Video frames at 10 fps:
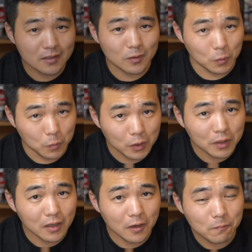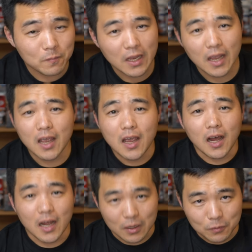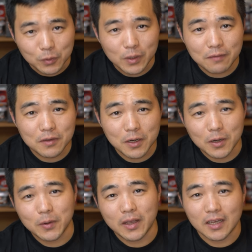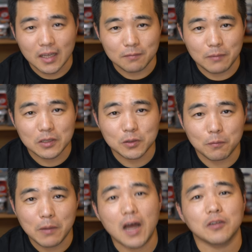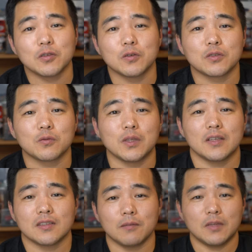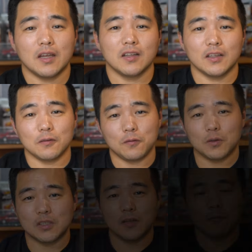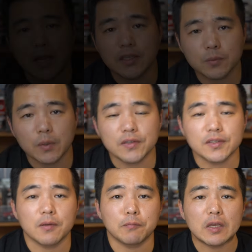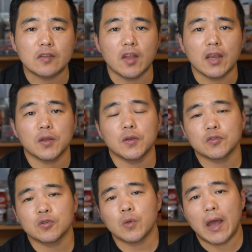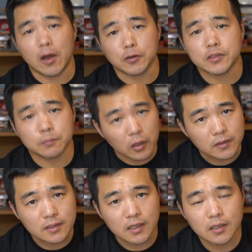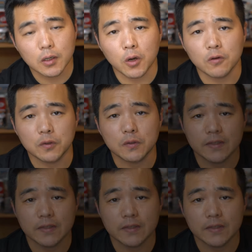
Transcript: this to work, I will have a go and get make sure part two is released sometime down the future. I just want to say a big thank you to our sponsor, Coval